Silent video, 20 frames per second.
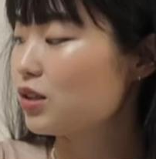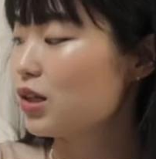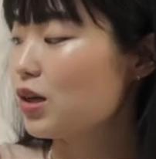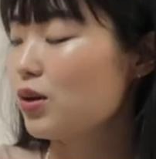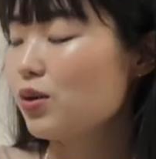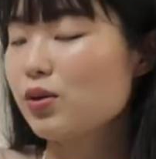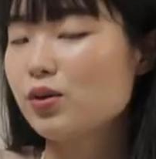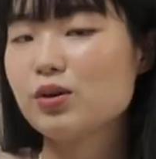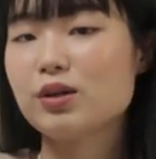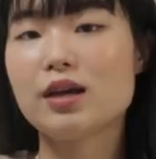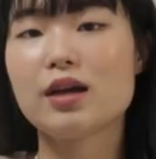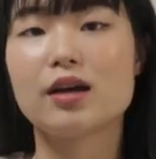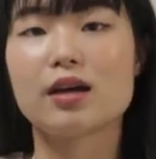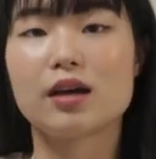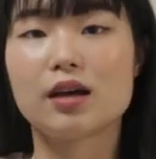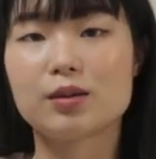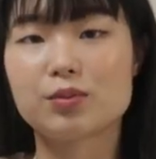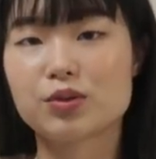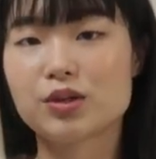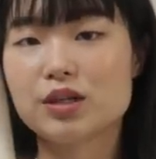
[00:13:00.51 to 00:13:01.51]
So yeah,
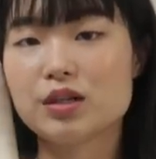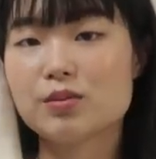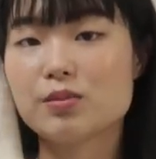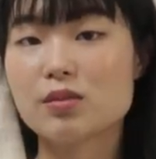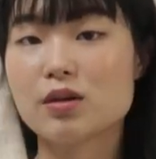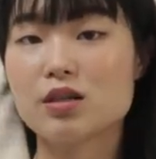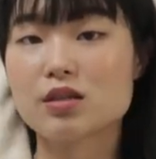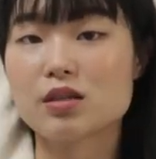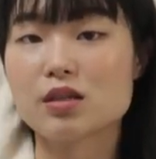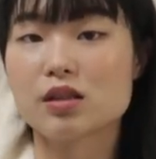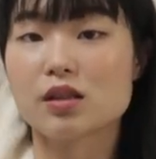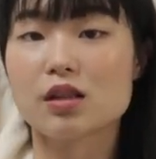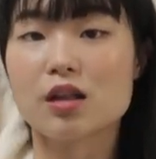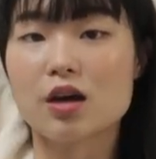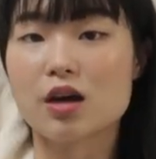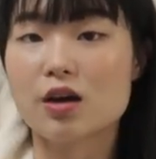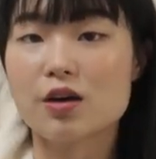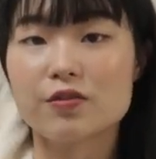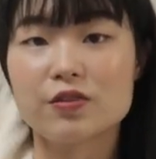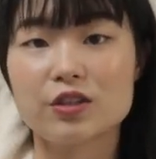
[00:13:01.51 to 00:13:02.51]
I pretty much
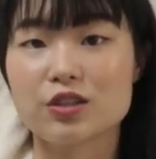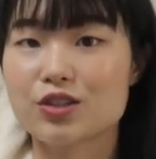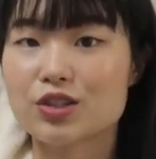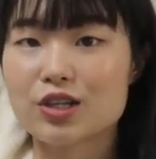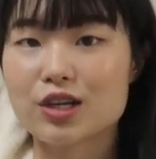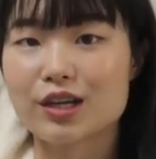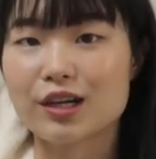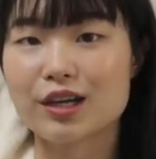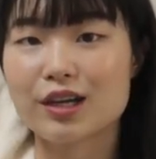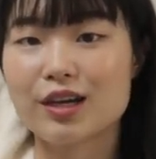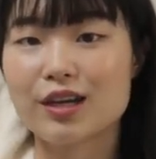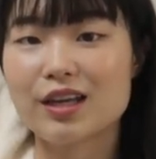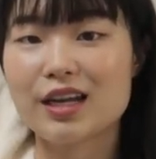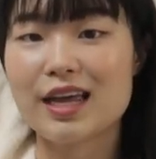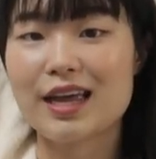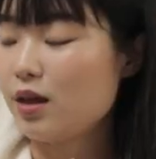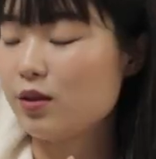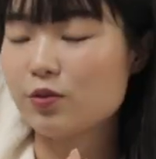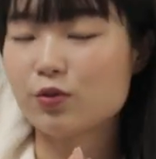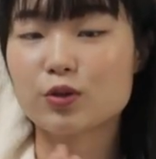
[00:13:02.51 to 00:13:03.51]
love this jacket,
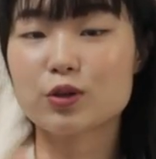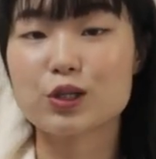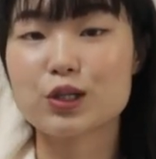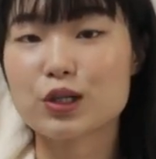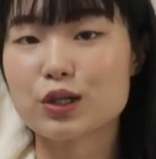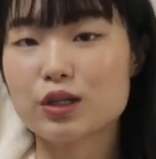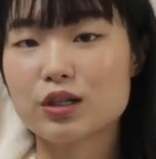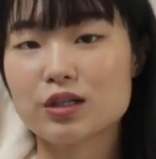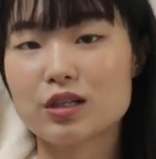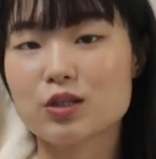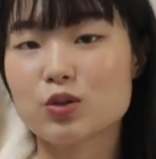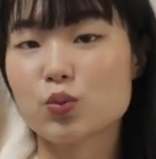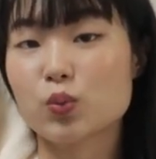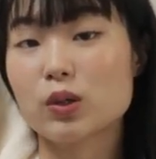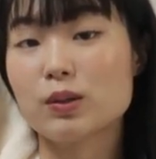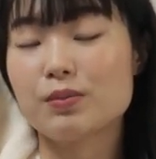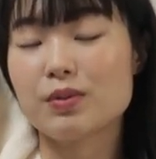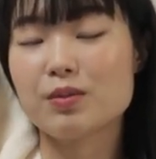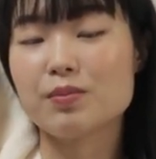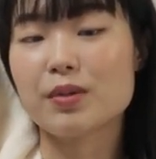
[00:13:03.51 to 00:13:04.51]
and for sure this
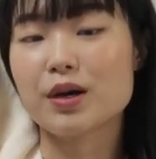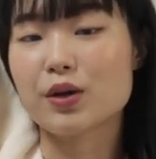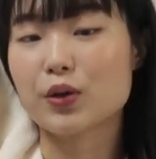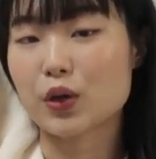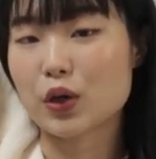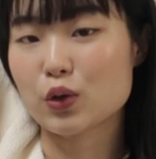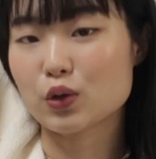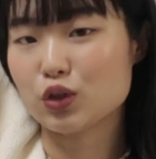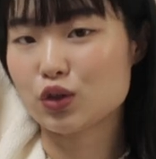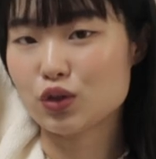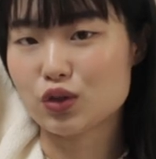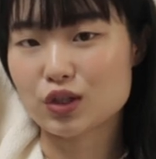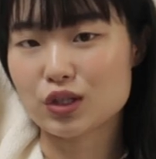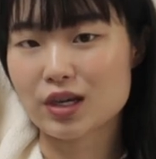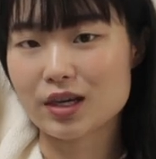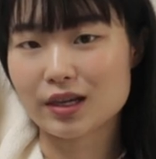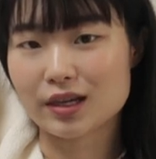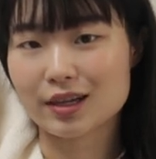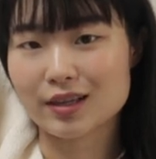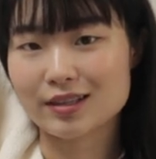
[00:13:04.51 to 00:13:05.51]
would be my go-to
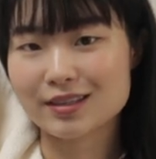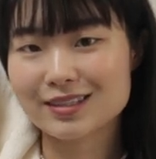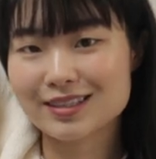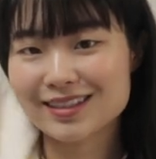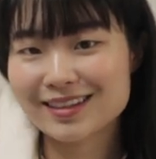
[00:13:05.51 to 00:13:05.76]
jacket.